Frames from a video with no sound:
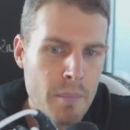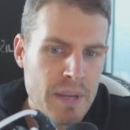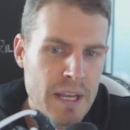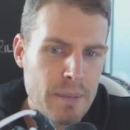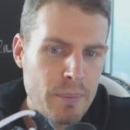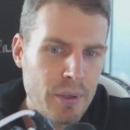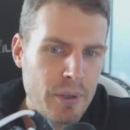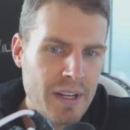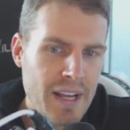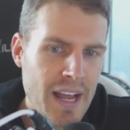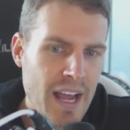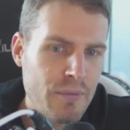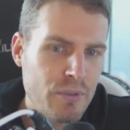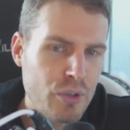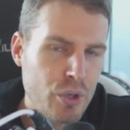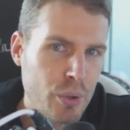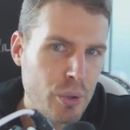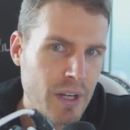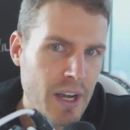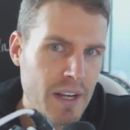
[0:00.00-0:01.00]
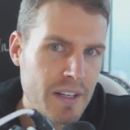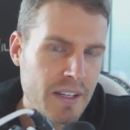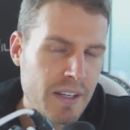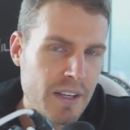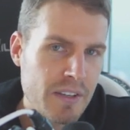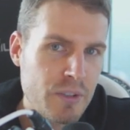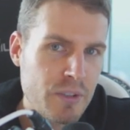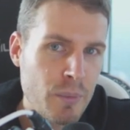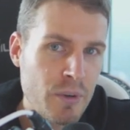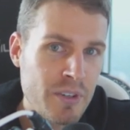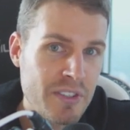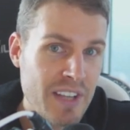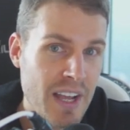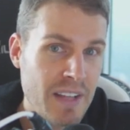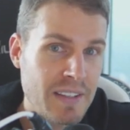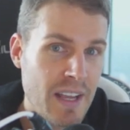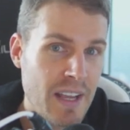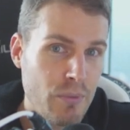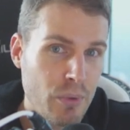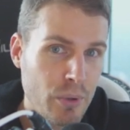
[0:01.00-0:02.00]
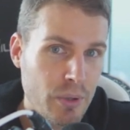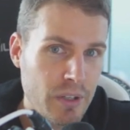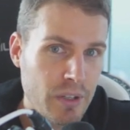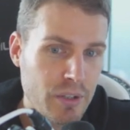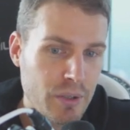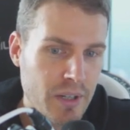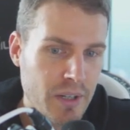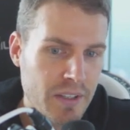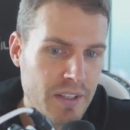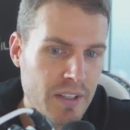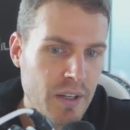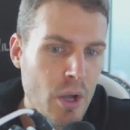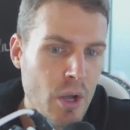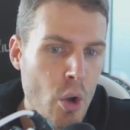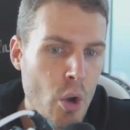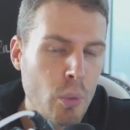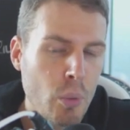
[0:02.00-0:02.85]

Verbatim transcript: People that have good ideas or present a really good idea